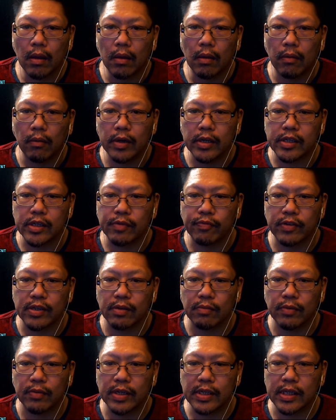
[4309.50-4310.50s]
Which for
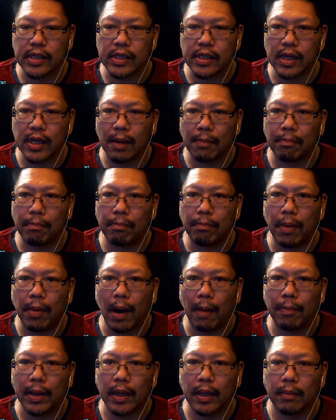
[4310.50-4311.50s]
some reason is not
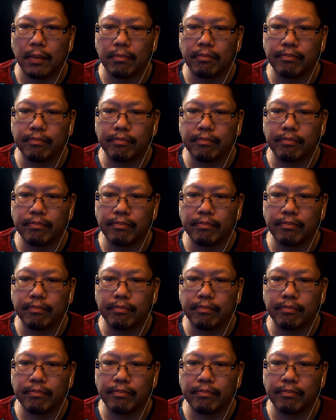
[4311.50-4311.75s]
popping up.